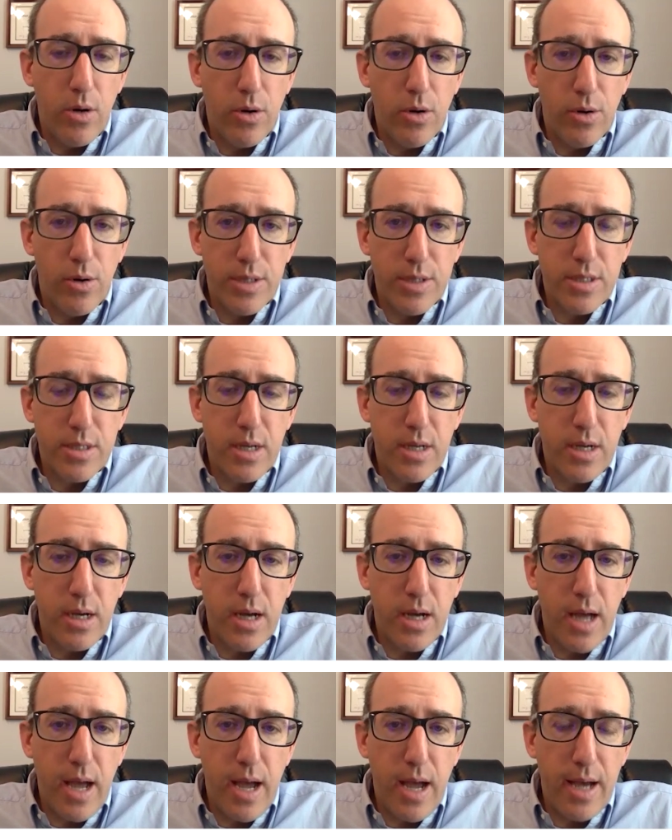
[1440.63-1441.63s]
Orissa,
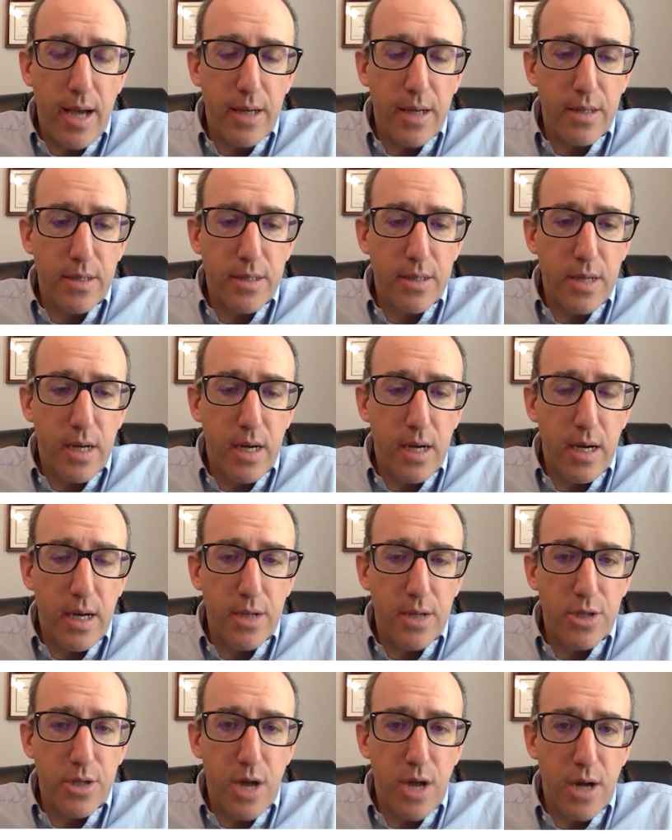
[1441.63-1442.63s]
and
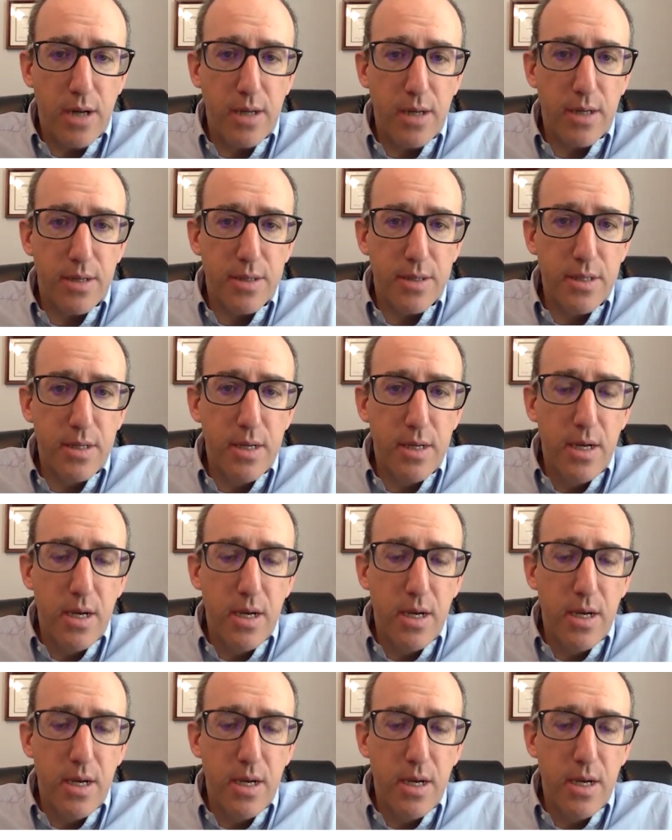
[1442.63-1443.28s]
Jharkhand.